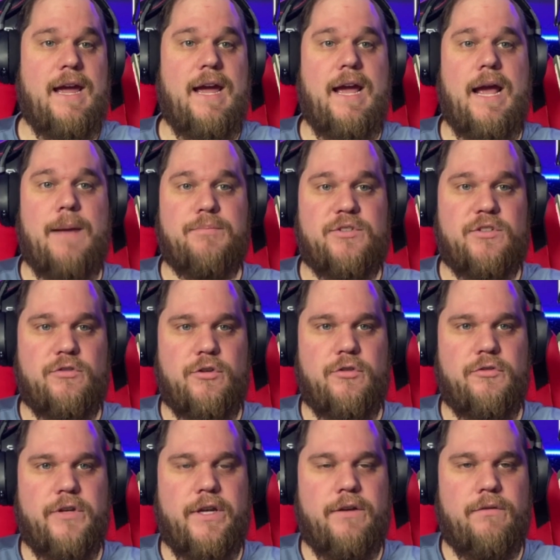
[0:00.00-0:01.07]

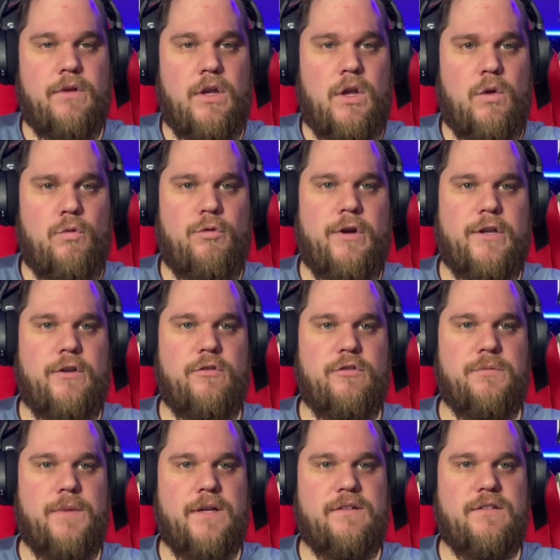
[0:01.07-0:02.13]
Absolutely. Will I use it
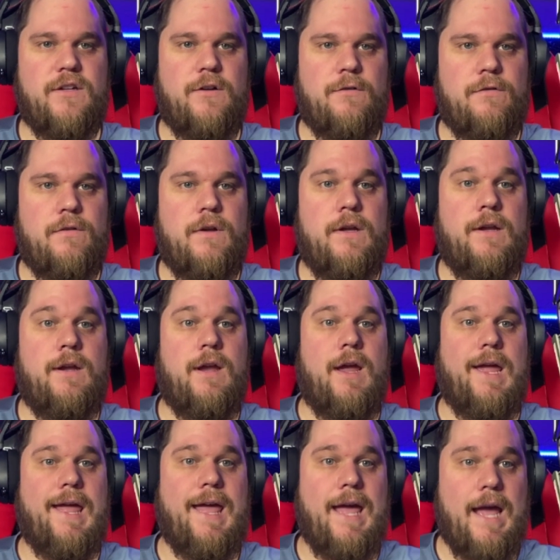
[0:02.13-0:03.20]
myself?
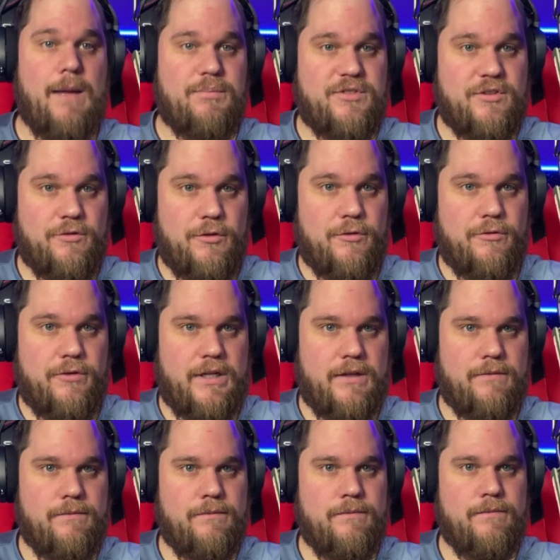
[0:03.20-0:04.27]
Absolutely.
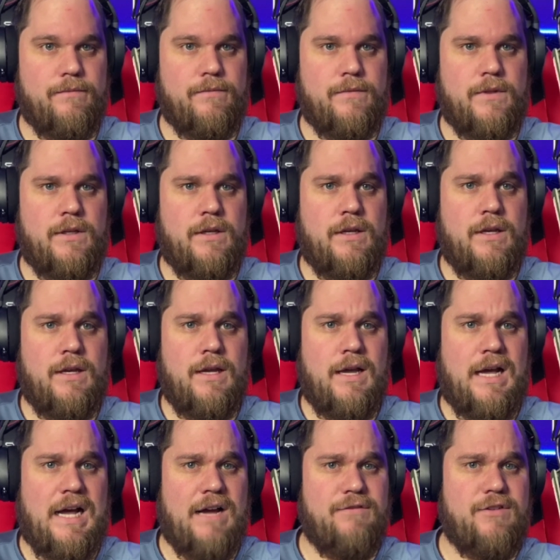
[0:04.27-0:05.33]

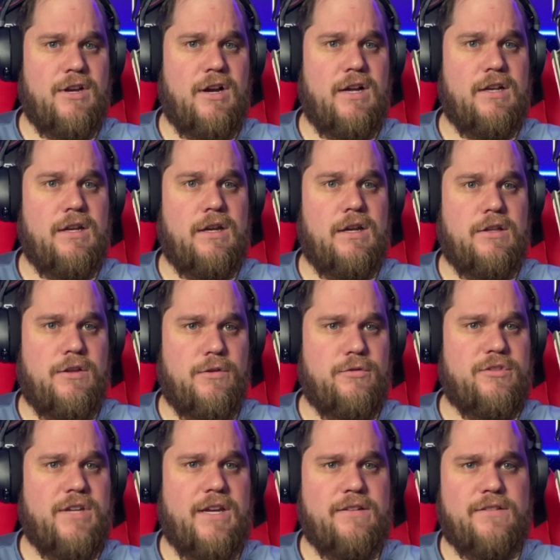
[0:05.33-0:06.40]
I've got use
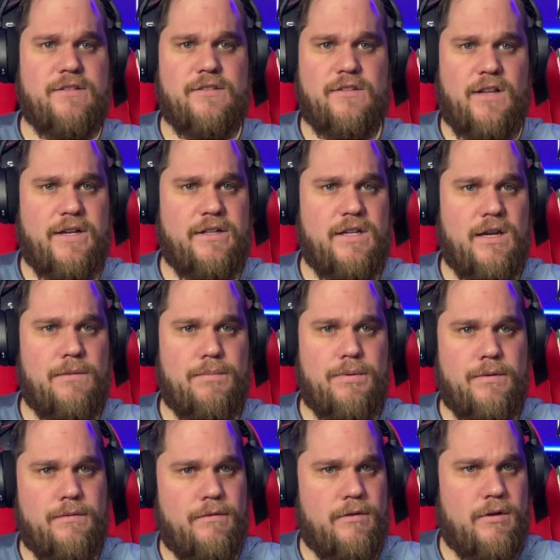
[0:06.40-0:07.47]
cases lined up
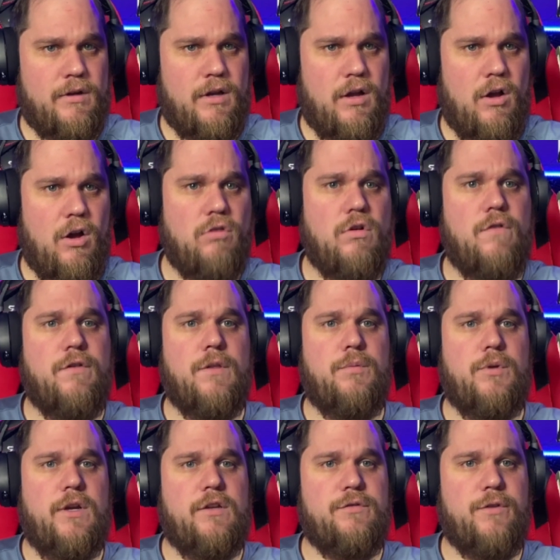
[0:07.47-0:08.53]
all over the
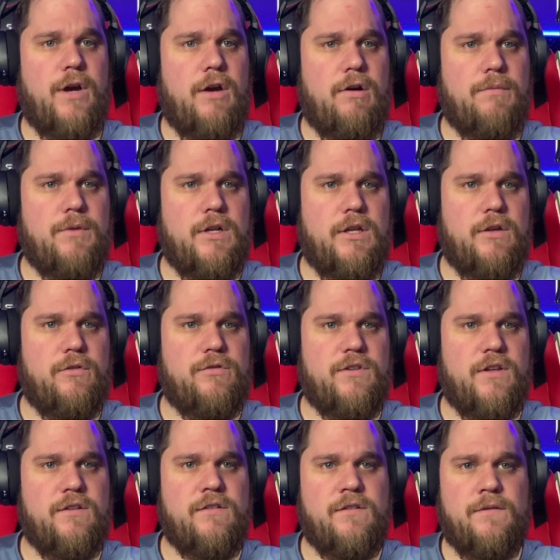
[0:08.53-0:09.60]
place for how I'm going to use
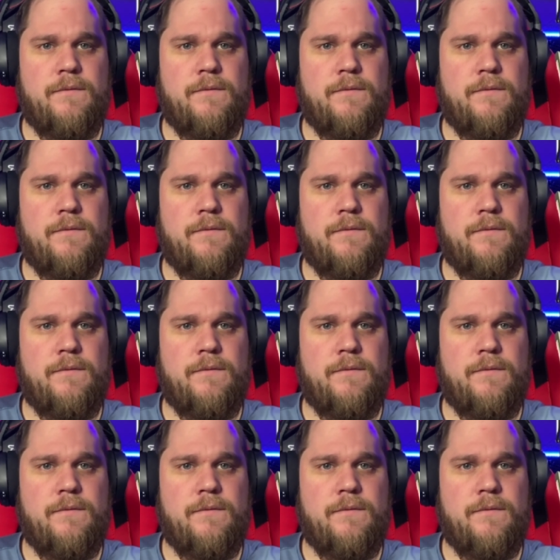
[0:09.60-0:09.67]
this.